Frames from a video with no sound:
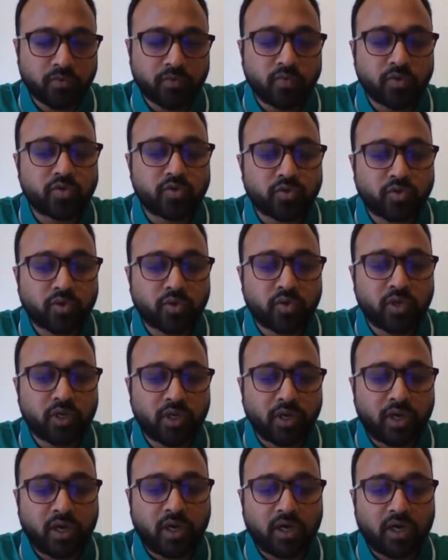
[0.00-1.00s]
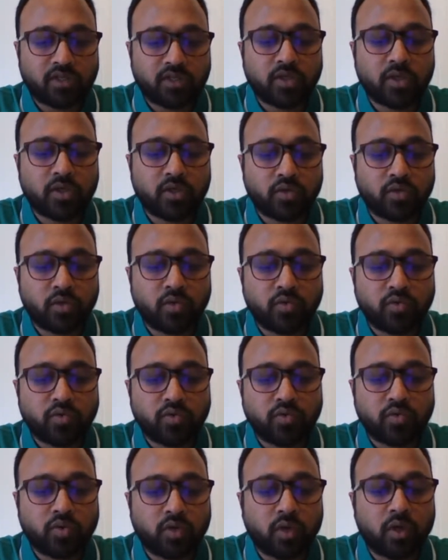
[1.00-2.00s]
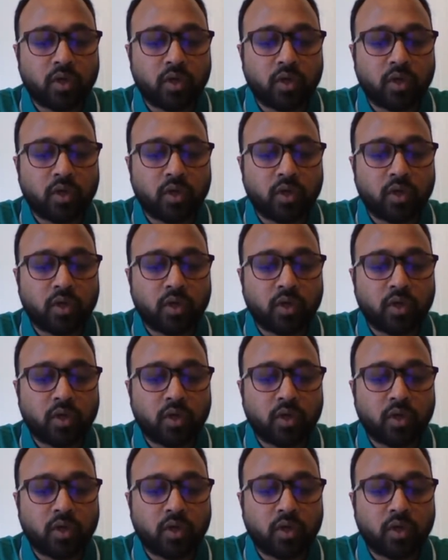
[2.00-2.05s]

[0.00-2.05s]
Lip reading: we strongly urge those